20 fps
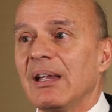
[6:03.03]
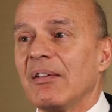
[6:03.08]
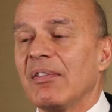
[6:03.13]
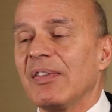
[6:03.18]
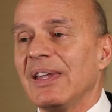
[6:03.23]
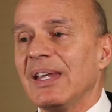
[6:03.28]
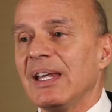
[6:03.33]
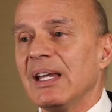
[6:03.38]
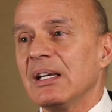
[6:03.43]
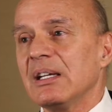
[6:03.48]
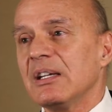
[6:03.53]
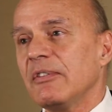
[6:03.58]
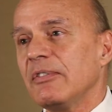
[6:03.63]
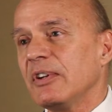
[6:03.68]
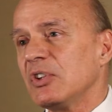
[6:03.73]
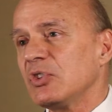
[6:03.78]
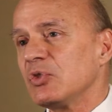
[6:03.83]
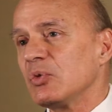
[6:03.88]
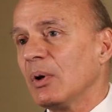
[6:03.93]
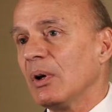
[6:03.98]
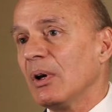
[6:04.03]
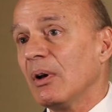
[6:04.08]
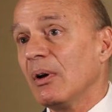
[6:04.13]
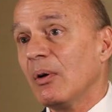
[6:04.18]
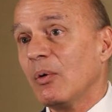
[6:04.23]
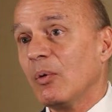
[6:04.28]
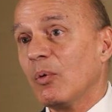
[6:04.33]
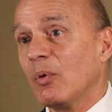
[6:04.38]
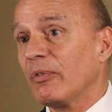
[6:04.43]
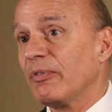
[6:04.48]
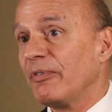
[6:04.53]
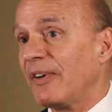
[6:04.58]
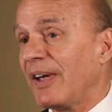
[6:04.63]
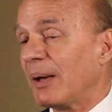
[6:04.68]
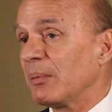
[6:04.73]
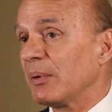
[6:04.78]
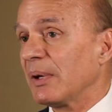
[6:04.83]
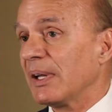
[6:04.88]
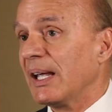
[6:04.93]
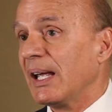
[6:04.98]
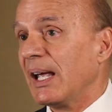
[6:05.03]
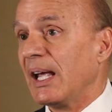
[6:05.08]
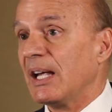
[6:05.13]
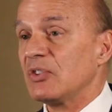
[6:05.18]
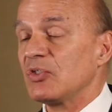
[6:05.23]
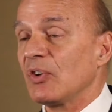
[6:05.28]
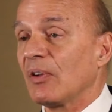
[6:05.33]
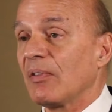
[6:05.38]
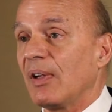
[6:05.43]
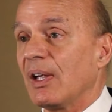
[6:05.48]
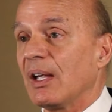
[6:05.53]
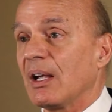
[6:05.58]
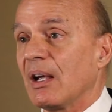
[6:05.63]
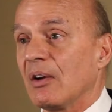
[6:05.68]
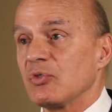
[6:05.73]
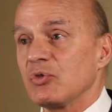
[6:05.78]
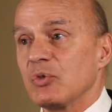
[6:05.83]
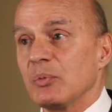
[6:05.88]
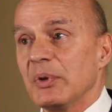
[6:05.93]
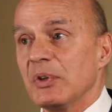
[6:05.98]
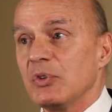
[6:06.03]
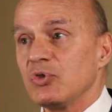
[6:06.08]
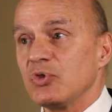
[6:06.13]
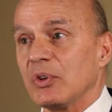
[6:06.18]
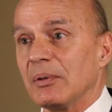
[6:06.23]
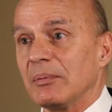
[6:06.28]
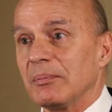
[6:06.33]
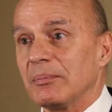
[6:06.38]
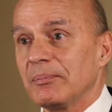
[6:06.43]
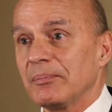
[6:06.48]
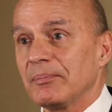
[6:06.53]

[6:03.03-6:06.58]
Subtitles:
is the individual or family HSA contribution.